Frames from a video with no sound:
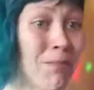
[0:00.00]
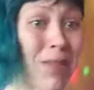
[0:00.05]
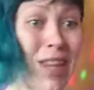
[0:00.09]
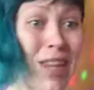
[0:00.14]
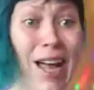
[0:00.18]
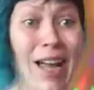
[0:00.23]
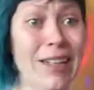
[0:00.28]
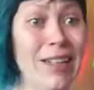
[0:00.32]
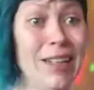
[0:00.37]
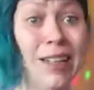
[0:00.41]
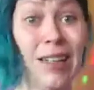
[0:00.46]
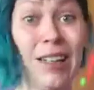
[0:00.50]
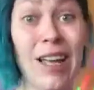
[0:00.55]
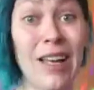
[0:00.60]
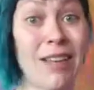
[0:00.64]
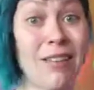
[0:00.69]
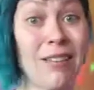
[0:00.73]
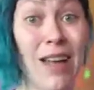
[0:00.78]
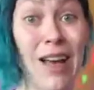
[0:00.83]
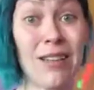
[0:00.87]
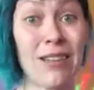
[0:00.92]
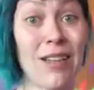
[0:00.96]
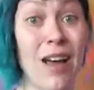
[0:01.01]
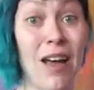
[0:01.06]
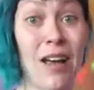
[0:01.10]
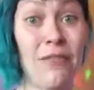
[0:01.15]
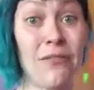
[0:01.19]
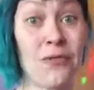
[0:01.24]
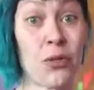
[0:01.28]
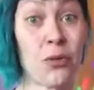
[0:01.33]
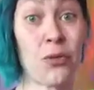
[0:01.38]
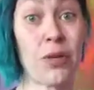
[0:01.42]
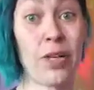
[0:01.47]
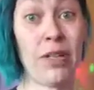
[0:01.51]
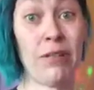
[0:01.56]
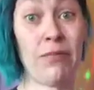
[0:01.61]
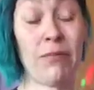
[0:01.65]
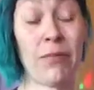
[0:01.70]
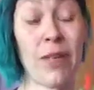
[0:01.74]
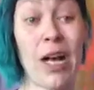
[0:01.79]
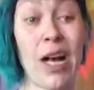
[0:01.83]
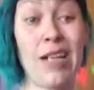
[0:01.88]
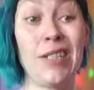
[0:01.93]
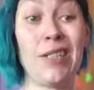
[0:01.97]
I didn't like that live, Dori.
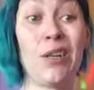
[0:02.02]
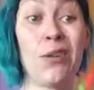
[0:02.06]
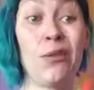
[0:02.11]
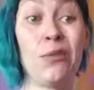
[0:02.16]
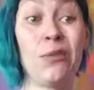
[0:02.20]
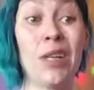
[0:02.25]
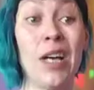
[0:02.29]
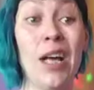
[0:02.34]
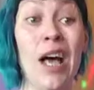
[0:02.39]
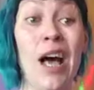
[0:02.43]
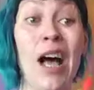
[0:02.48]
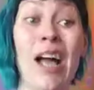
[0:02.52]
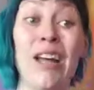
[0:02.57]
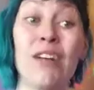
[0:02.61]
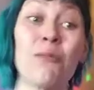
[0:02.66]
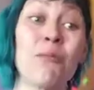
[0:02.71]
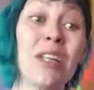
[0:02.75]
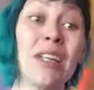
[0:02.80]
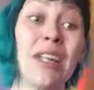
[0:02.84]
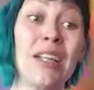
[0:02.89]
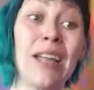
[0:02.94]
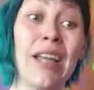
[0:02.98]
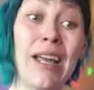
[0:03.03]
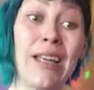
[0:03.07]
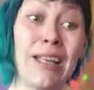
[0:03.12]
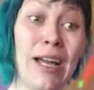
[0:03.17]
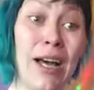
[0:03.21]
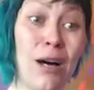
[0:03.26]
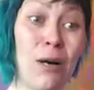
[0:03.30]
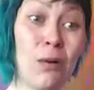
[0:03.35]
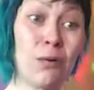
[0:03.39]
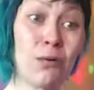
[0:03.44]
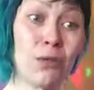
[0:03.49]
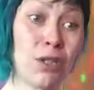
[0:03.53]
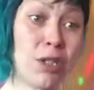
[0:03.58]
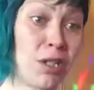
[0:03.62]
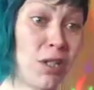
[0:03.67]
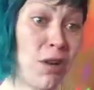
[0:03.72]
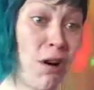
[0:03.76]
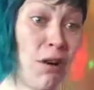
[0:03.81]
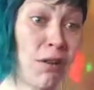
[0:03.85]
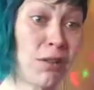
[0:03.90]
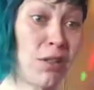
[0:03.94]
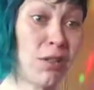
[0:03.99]
I don't really like how she
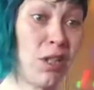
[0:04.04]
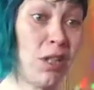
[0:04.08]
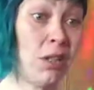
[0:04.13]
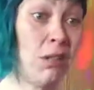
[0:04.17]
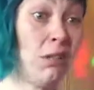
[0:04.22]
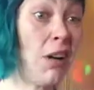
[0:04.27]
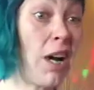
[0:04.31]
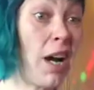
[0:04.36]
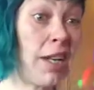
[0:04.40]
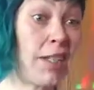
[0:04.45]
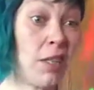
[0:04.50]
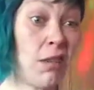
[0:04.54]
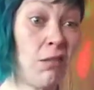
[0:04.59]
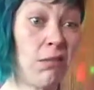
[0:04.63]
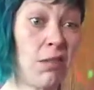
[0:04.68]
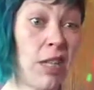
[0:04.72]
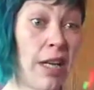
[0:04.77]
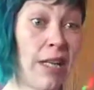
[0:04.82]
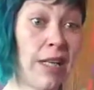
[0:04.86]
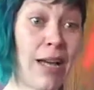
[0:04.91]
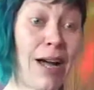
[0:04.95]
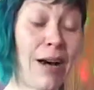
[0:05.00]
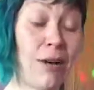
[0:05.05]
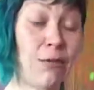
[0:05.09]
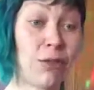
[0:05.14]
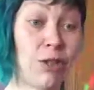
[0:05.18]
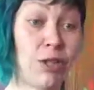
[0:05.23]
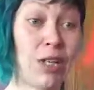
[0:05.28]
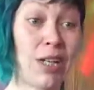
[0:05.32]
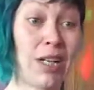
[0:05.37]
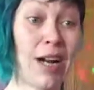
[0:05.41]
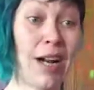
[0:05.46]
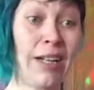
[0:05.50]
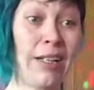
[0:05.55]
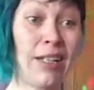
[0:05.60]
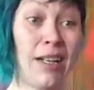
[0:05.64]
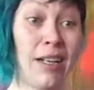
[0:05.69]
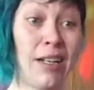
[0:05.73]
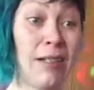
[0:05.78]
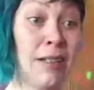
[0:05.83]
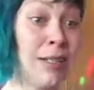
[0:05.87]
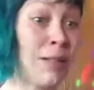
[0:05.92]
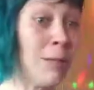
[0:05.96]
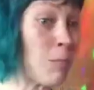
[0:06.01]
talks to you. I don't like how she kind
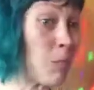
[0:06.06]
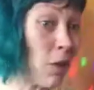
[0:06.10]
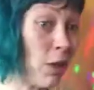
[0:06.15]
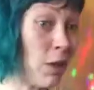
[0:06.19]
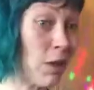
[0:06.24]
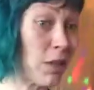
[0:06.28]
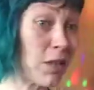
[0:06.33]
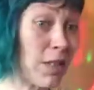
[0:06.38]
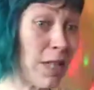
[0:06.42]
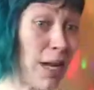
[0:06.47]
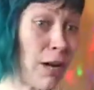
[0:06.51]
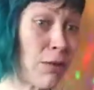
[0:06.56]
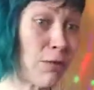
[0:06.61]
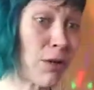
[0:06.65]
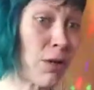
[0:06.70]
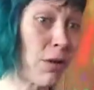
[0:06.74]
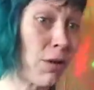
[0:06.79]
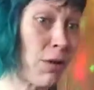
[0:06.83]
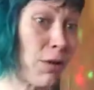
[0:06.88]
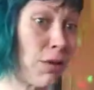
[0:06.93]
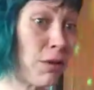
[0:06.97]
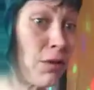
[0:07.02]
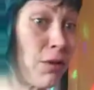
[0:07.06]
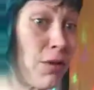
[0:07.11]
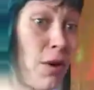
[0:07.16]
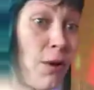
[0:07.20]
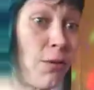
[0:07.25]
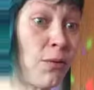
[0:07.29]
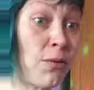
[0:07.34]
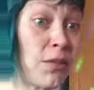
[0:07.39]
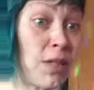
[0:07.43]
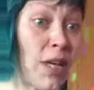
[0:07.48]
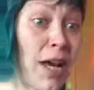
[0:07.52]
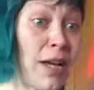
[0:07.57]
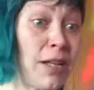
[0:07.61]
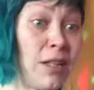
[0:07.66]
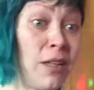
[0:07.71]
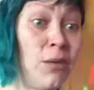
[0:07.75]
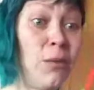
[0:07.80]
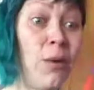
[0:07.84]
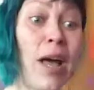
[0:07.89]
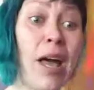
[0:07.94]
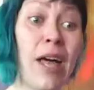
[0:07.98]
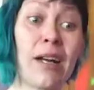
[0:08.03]
of looks down her nose at
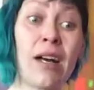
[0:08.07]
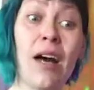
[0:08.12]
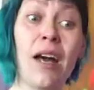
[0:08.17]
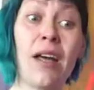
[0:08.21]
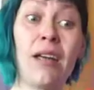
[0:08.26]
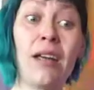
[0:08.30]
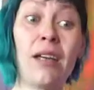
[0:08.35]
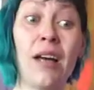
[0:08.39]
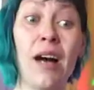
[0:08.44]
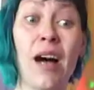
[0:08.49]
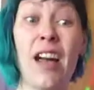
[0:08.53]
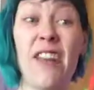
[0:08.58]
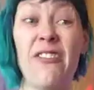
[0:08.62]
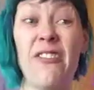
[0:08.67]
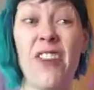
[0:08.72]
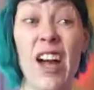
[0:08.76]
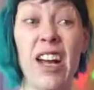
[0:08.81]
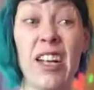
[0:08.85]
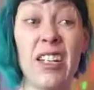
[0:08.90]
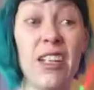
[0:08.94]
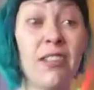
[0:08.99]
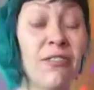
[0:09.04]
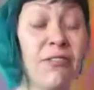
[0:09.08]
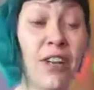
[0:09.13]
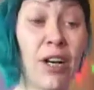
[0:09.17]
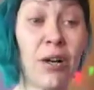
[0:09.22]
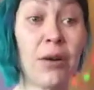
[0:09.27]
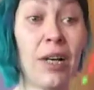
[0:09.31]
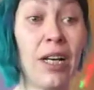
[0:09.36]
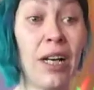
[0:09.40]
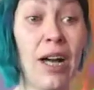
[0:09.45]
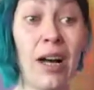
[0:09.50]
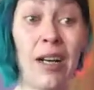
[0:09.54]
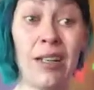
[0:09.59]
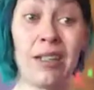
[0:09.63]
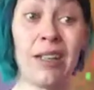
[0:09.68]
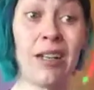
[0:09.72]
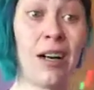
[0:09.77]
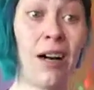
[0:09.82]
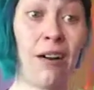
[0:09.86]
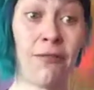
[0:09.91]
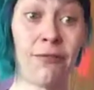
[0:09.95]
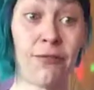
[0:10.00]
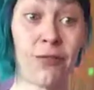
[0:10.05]
you, and I find it very
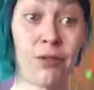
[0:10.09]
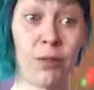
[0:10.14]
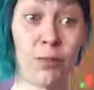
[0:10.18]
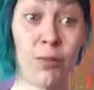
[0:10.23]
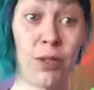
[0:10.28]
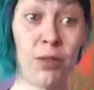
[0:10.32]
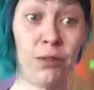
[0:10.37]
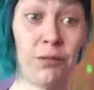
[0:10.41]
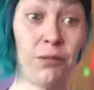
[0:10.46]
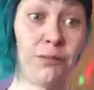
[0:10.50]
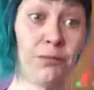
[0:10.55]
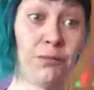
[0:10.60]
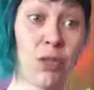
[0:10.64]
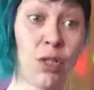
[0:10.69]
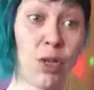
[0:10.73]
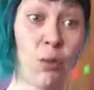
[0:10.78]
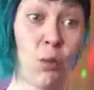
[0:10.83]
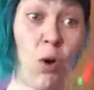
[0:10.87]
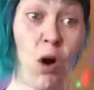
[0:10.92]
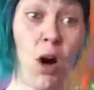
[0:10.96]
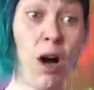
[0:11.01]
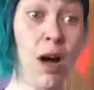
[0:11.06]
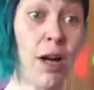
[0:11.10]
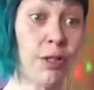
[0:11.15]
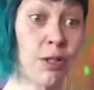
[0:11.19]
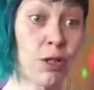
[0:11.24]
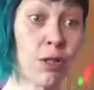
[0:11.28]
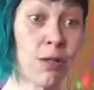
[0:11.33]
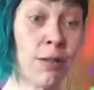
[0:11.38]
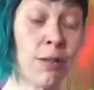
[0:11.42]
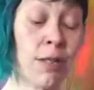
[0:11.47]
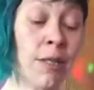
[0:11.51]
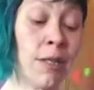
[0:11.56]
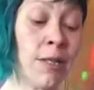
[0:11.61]
uncomfortable to watch.